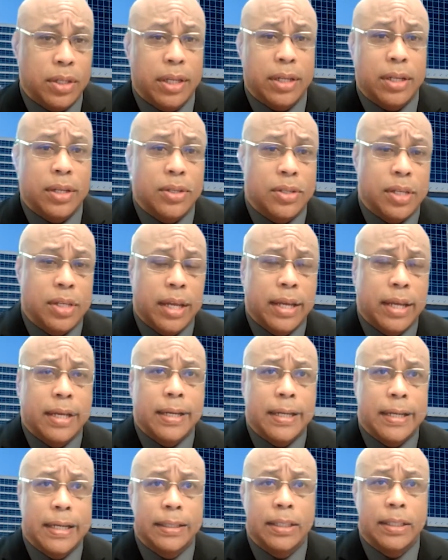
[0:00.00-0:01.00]
It is
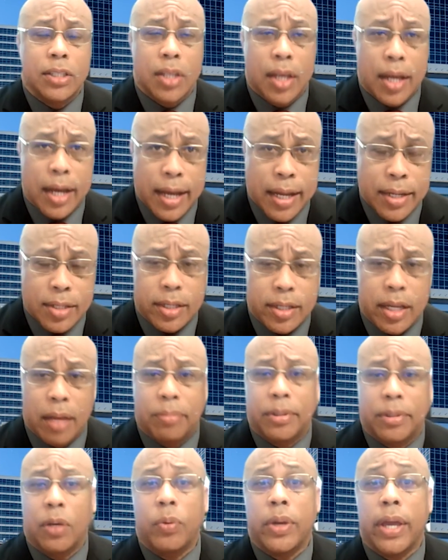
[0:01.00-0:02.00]
this
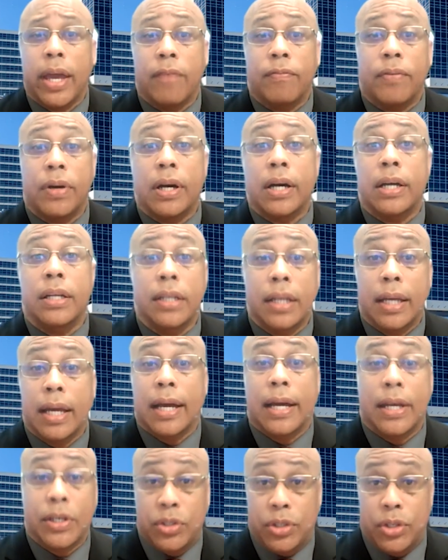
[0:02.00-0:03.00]
concept that we have
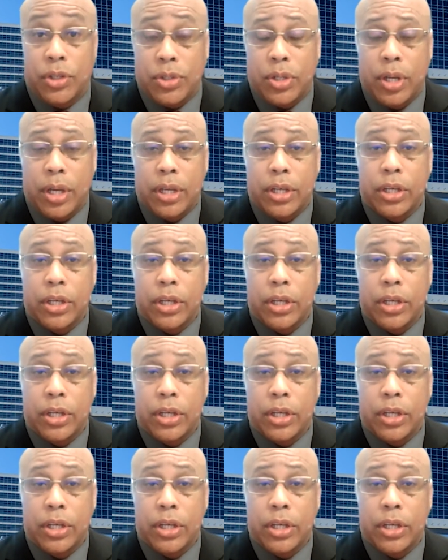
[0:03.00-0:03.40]
unconscious